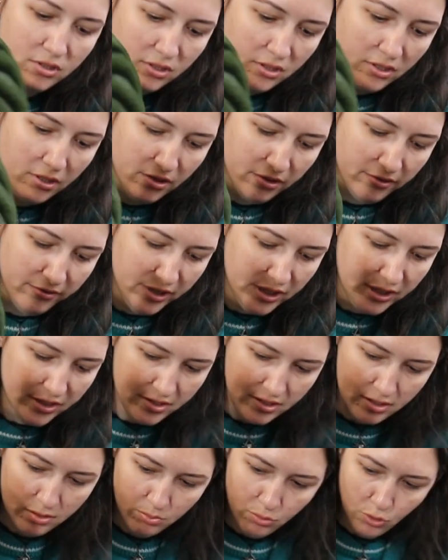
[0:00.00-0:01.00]
very
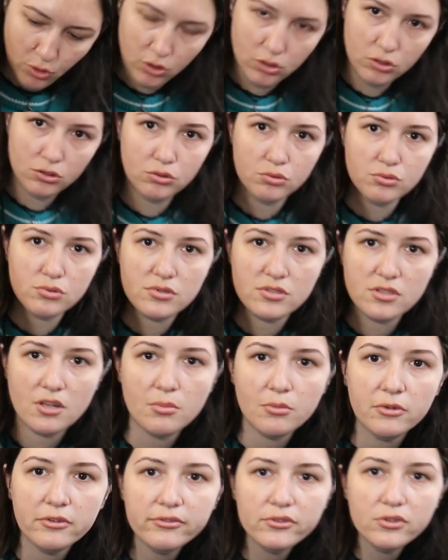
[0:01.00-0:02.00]
small to
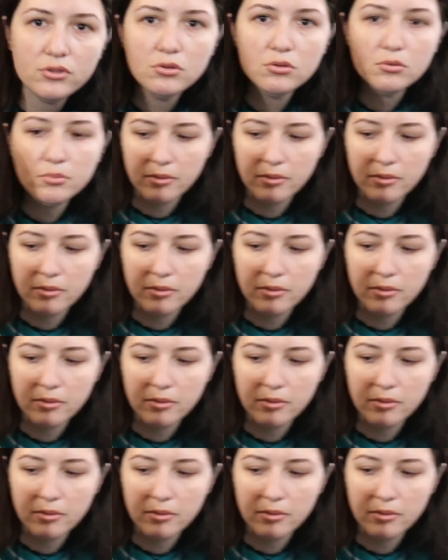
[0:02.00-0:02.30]
some of you,